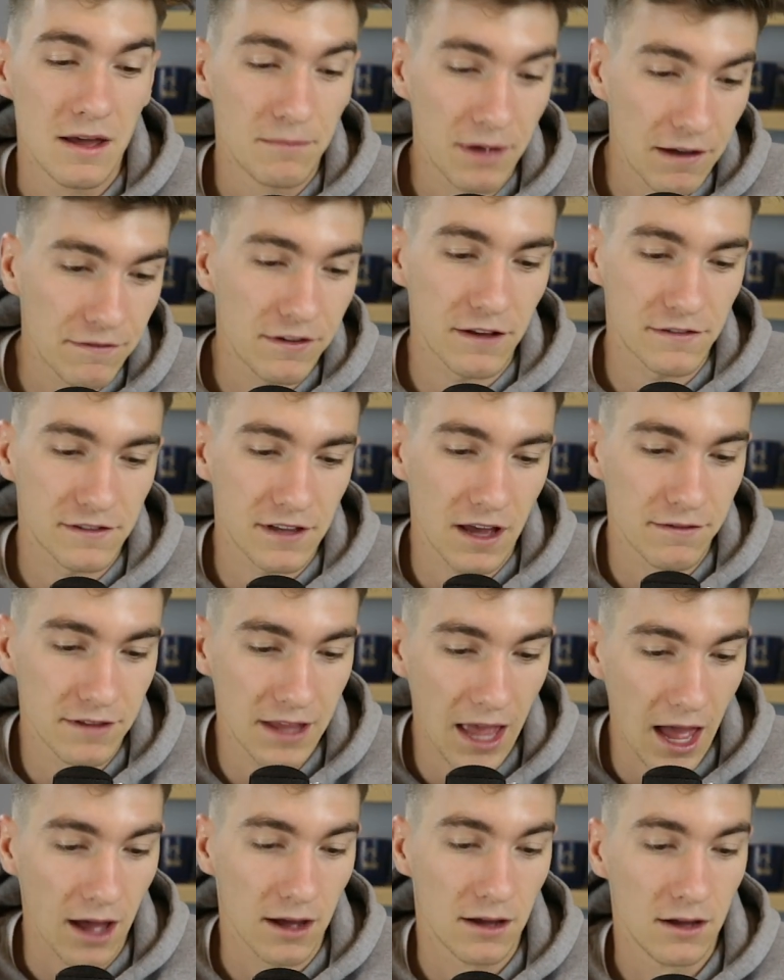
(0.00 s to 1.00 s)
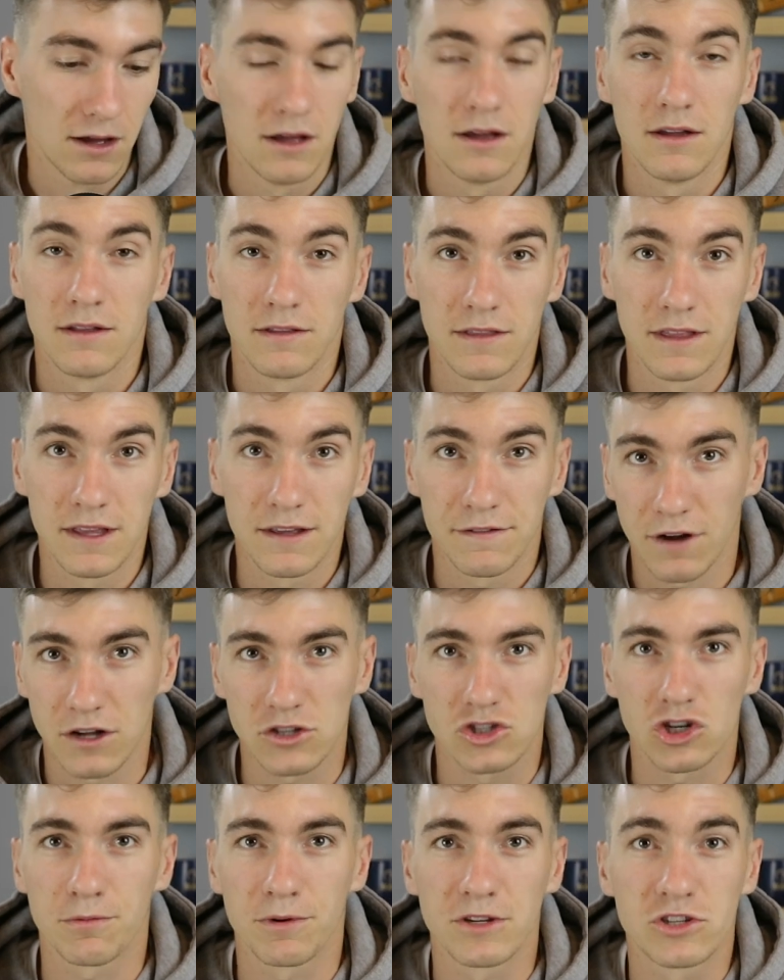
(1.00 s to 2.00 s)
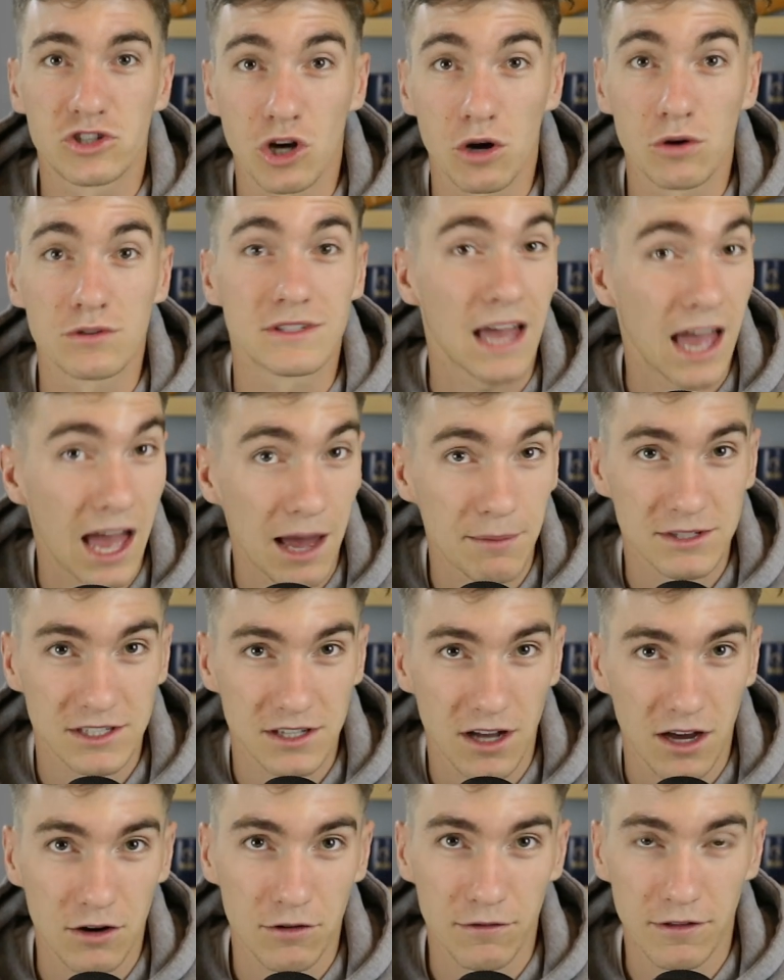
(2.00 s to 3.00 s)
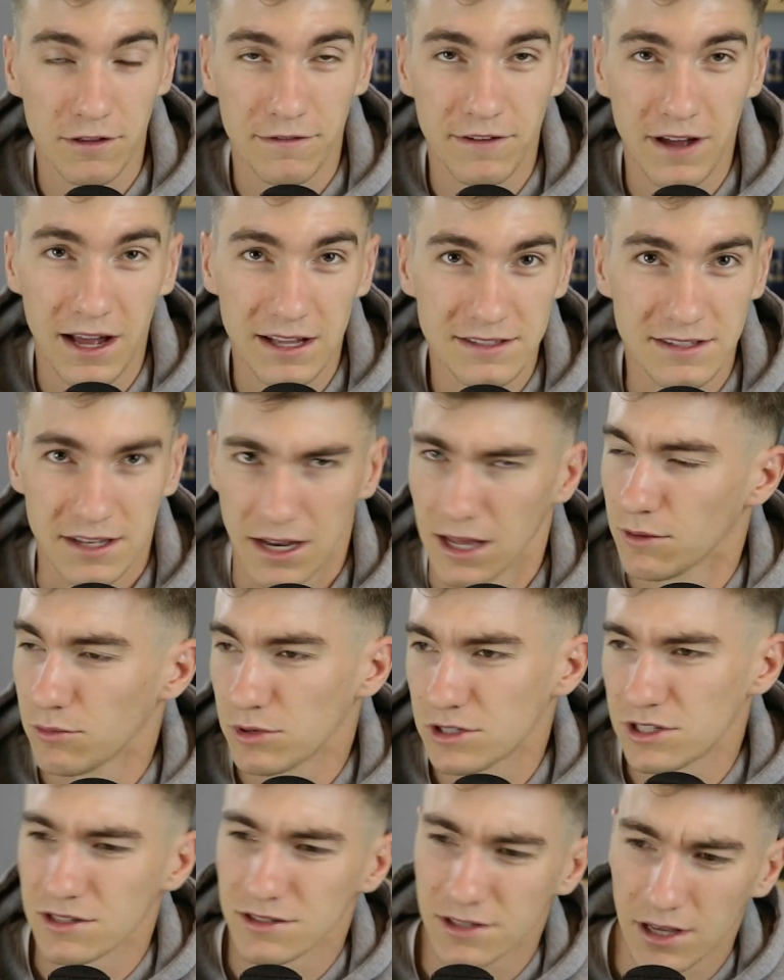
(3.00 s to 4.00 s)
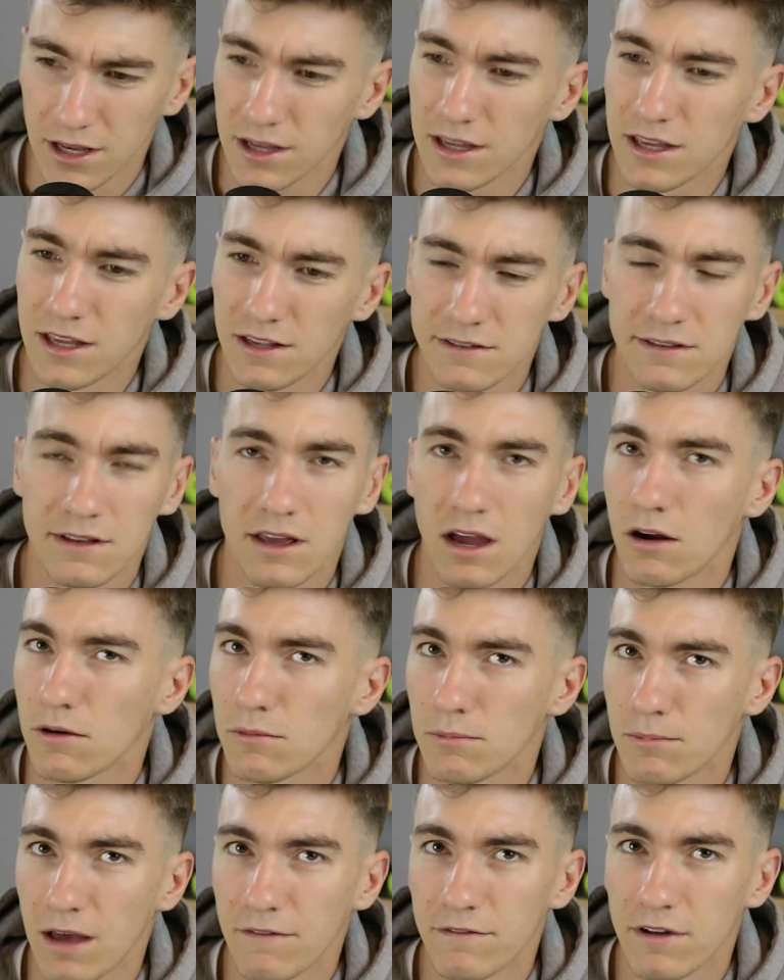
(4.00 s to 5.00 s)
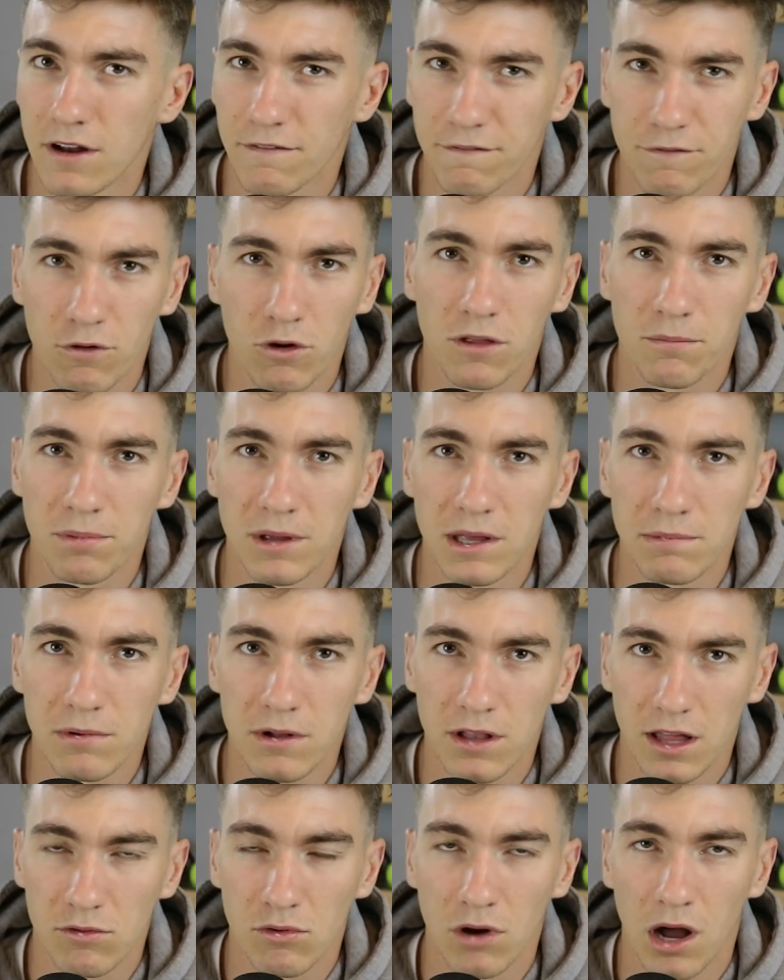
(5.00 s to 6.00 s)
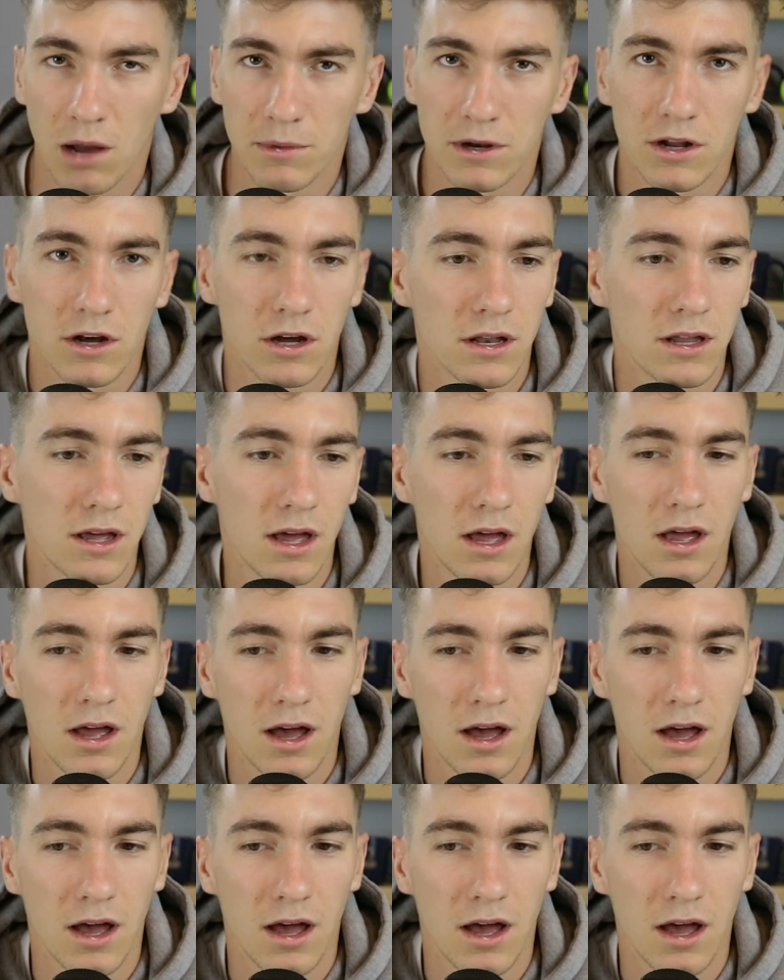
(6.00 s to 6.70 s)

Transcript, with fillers: Medvedev said, yeah, the French Open chose Amazon over the fans today, which is like, he's, you know, Medvedev for the people, like Robin Hood.